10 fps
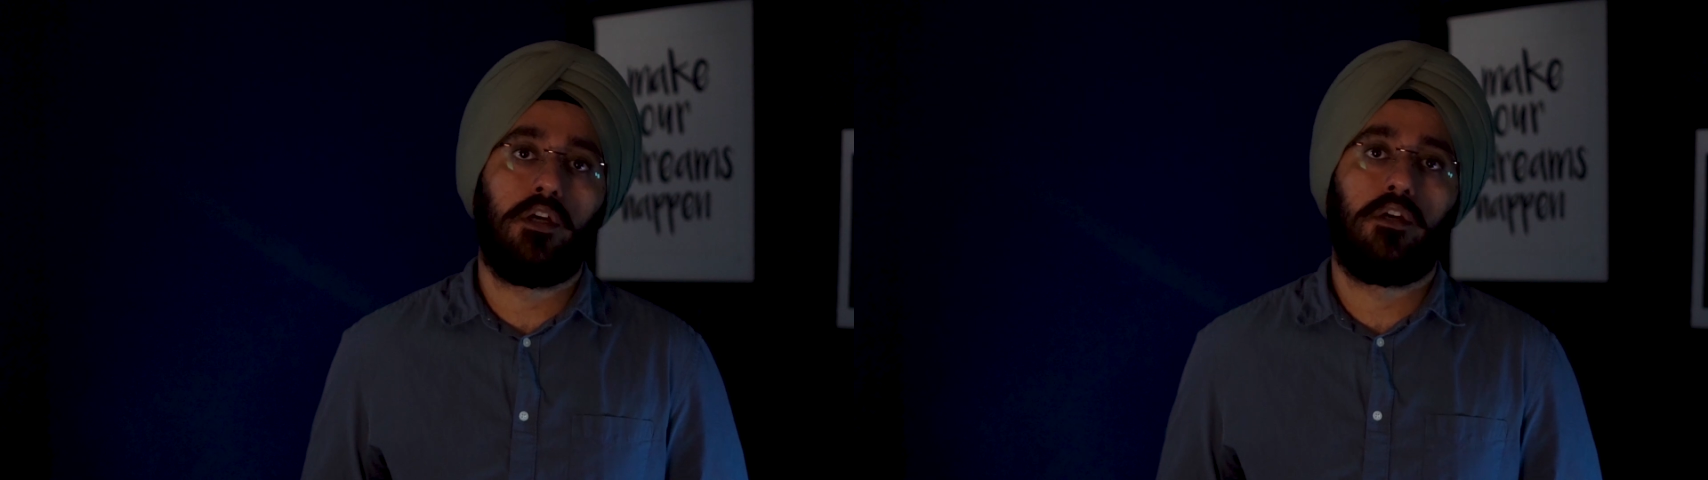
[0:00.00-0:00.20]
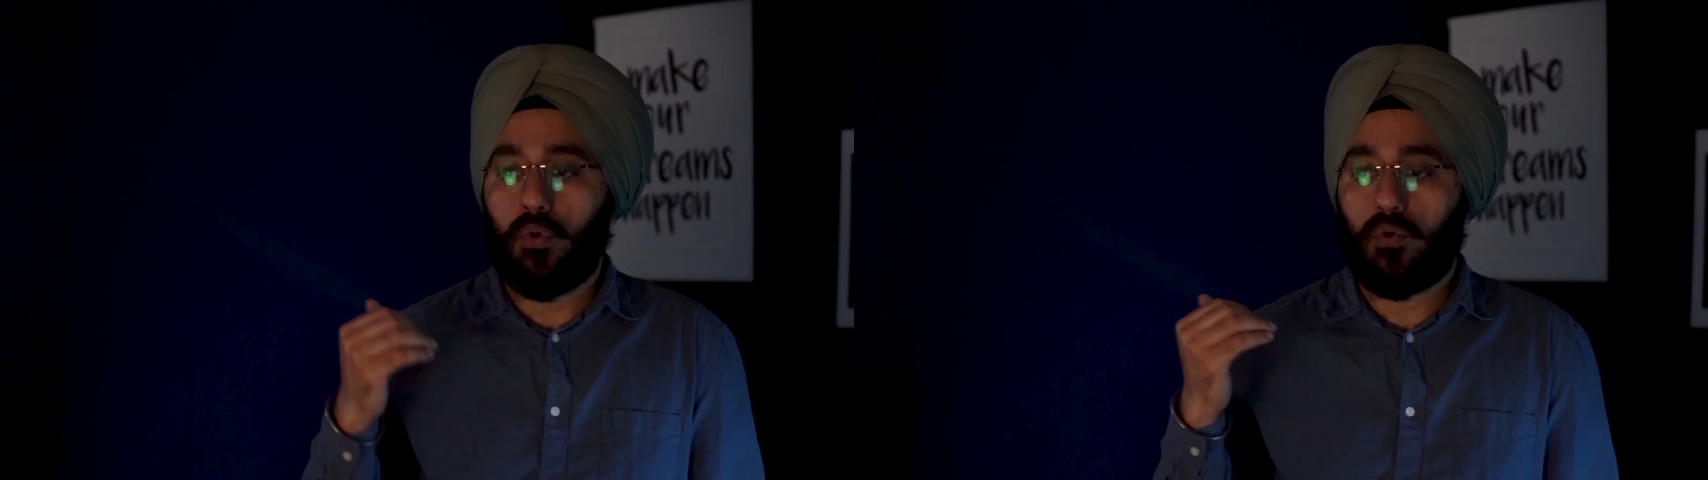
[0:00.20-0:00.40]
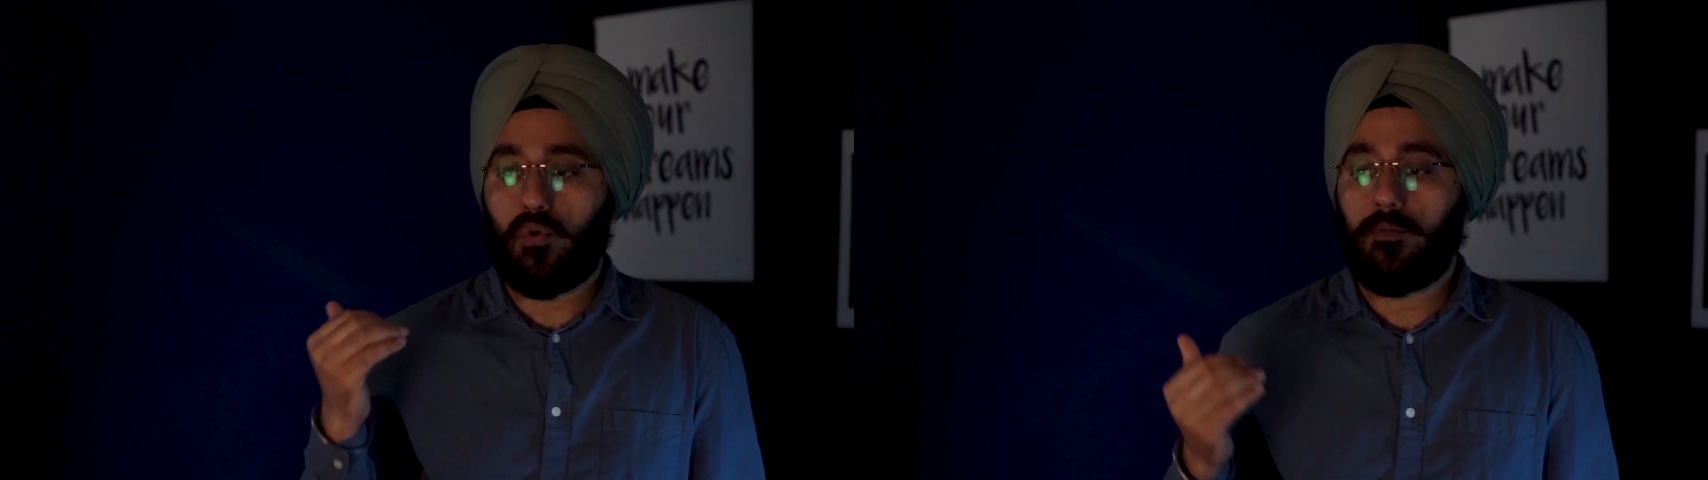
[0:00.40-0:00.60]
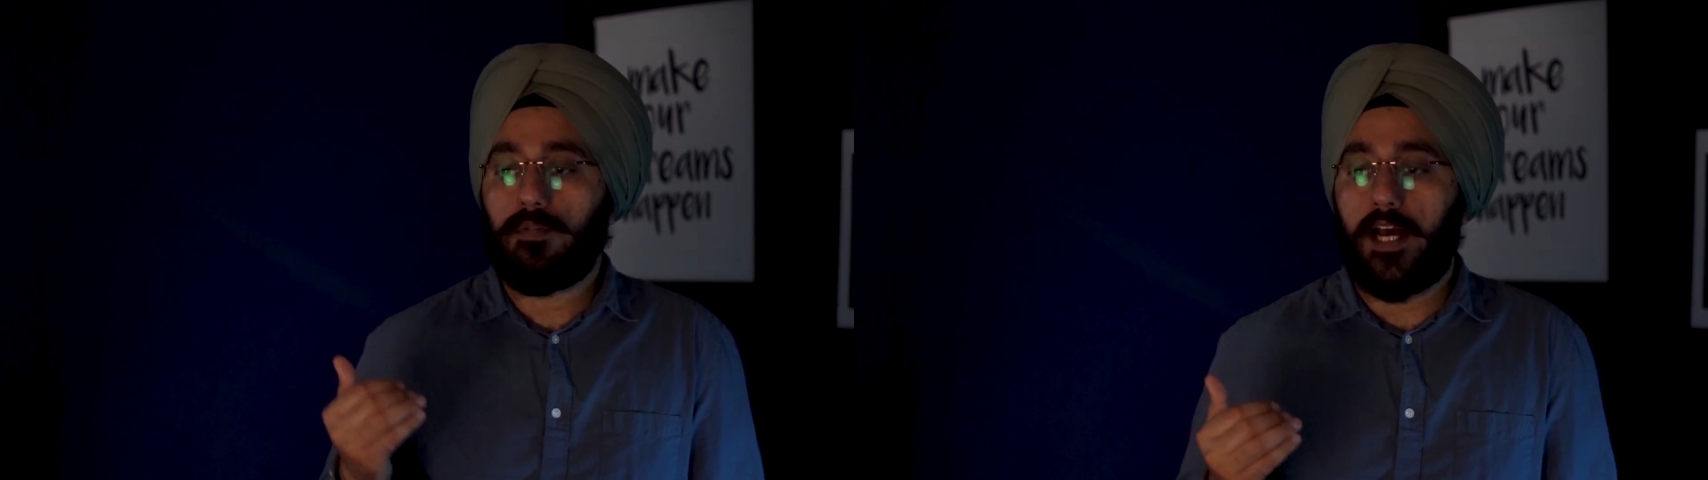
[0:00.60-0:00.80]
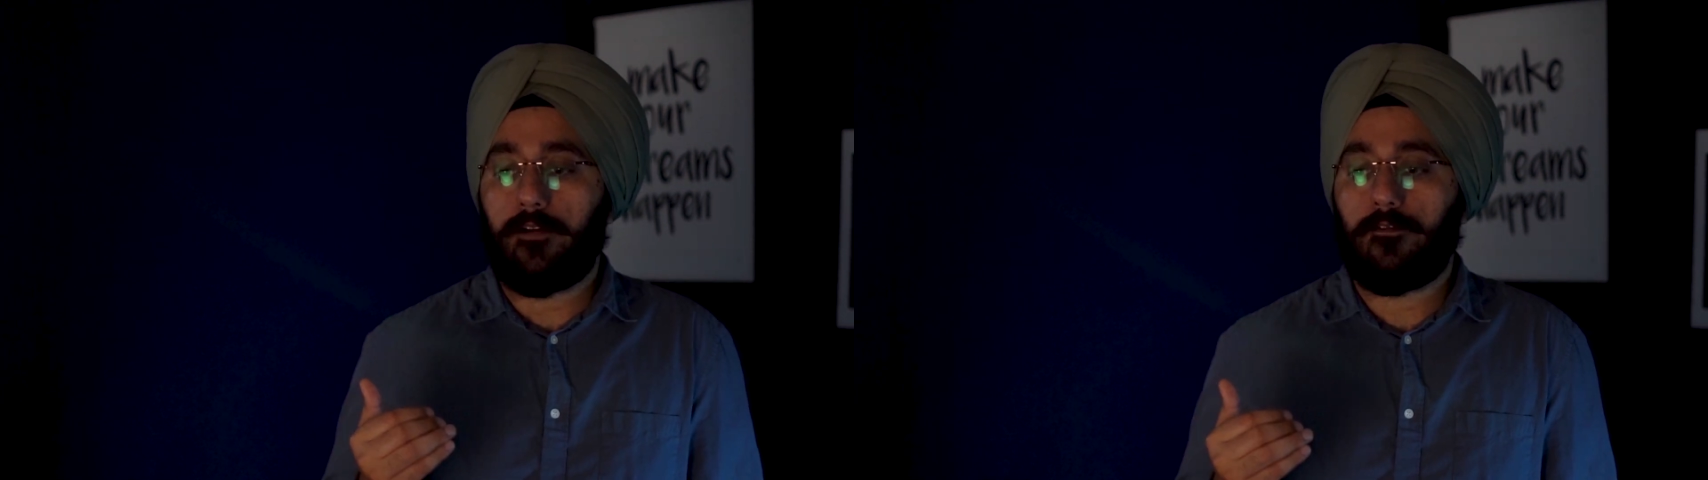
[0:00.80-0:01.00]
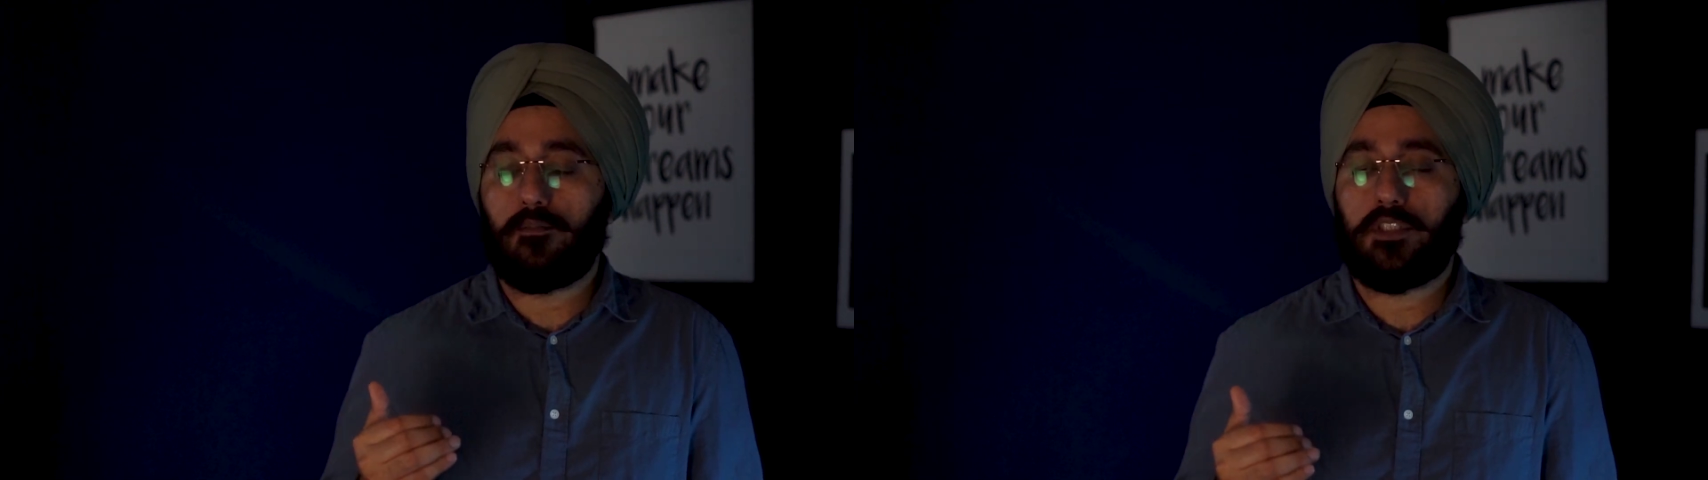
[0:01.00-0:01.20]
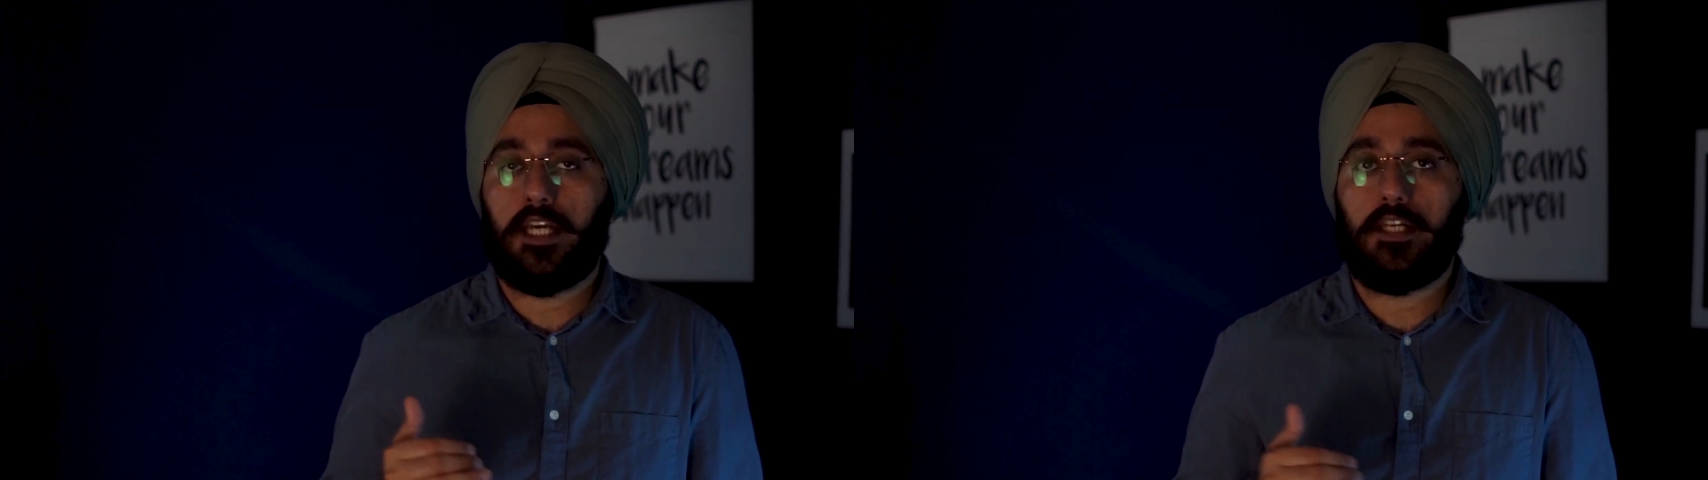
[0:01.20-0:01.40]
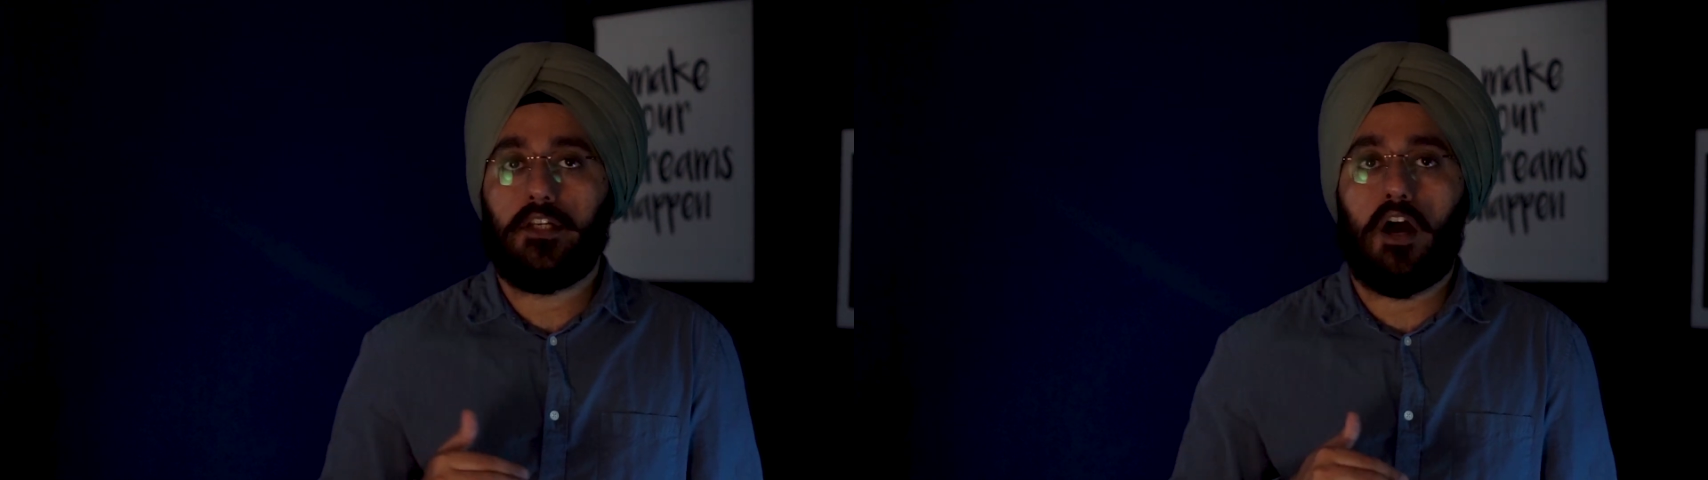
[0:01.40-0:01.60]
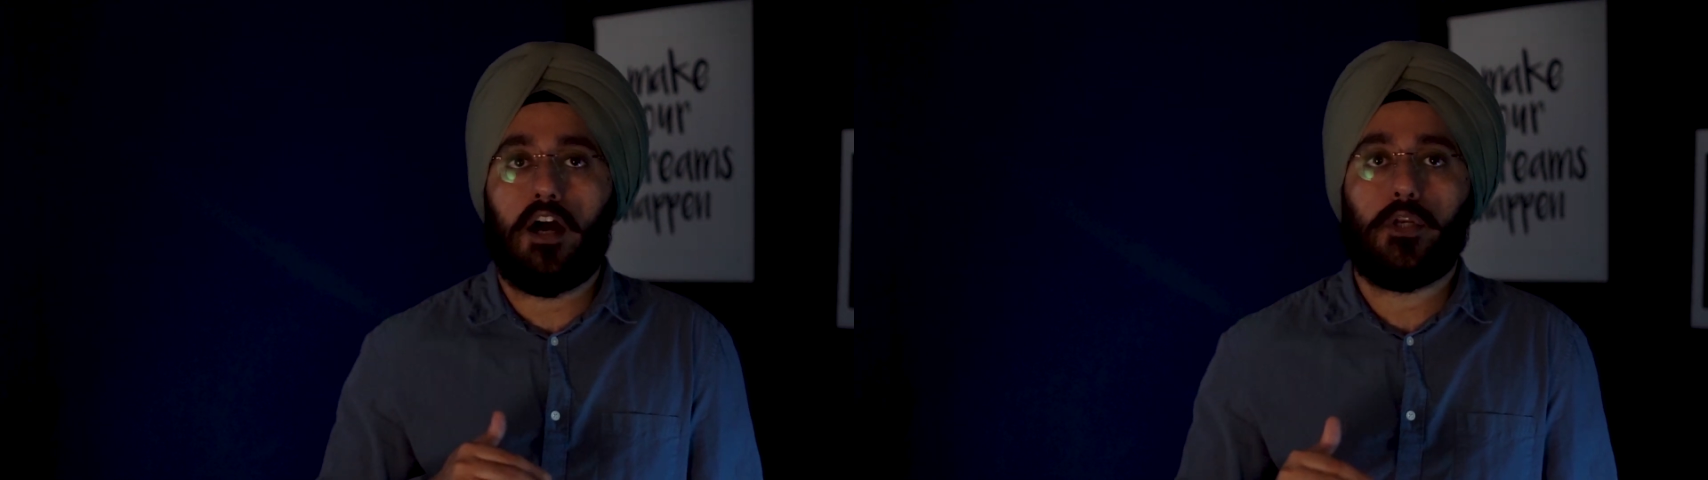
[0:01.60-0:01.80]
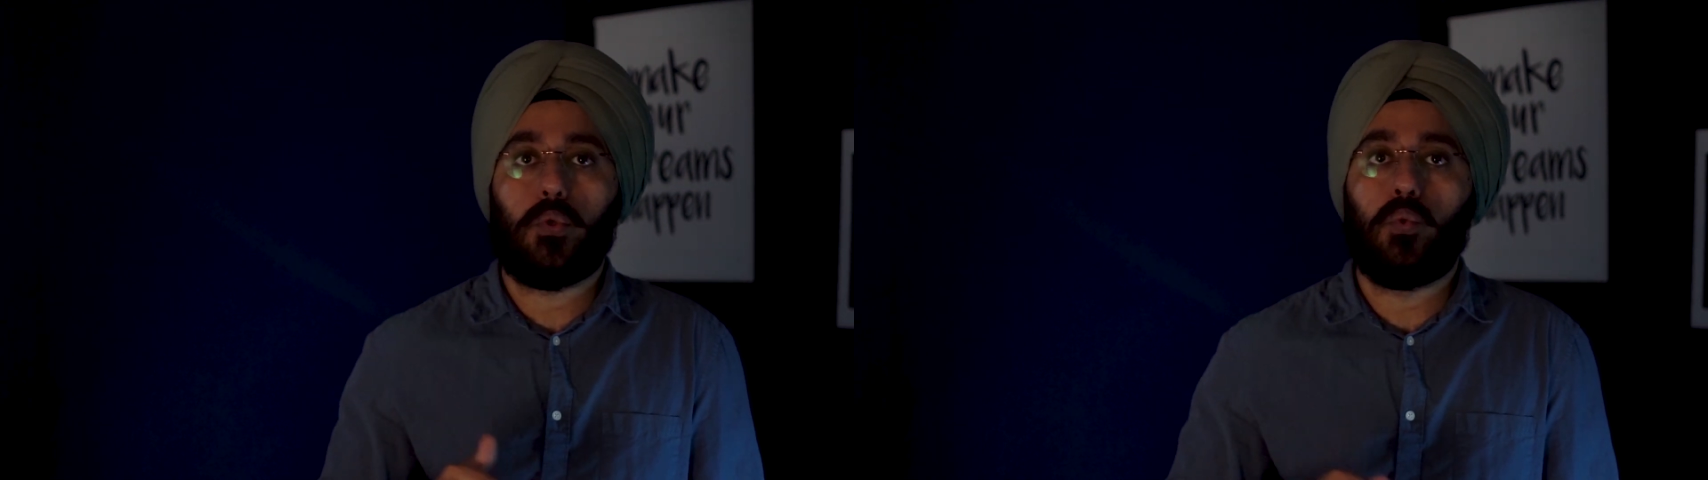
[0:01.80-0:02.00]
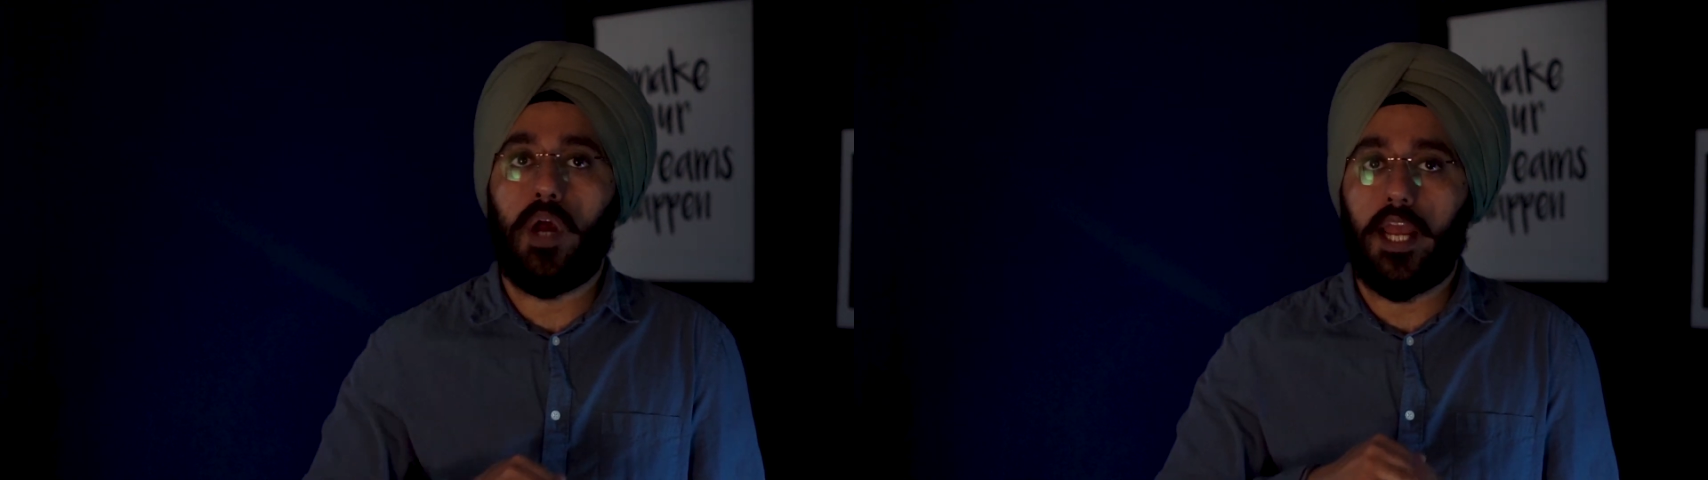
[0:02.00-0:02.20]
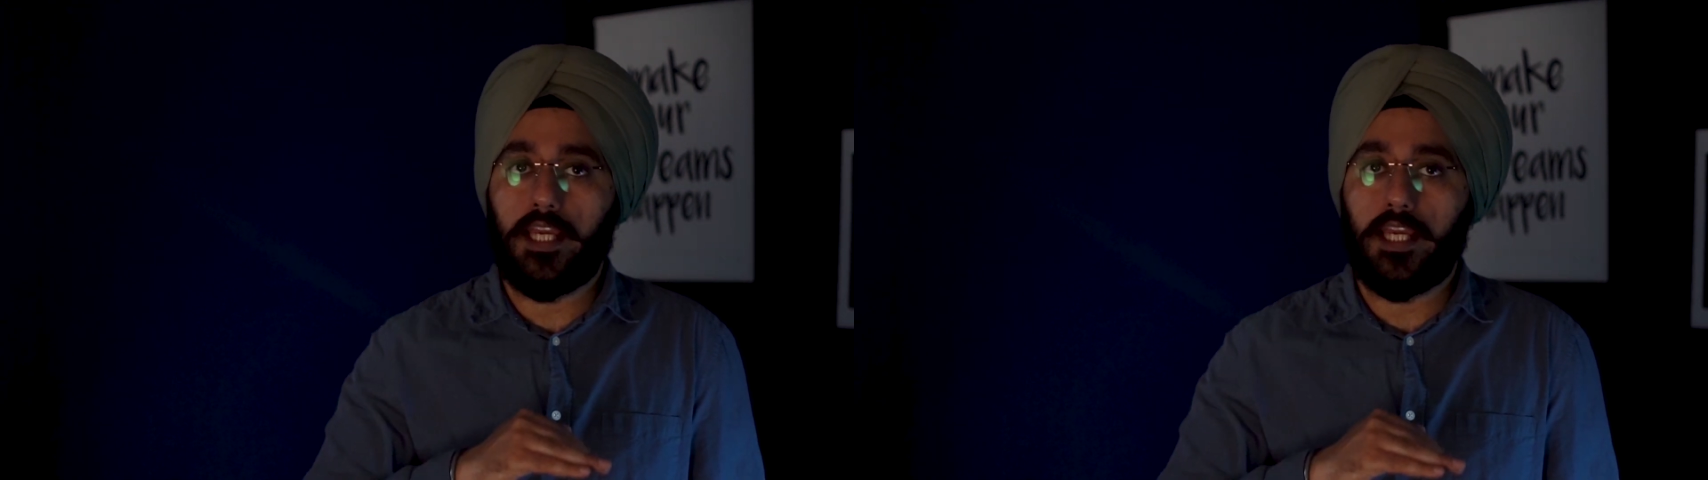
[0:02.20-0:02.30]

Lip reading: No-code platforms cannot do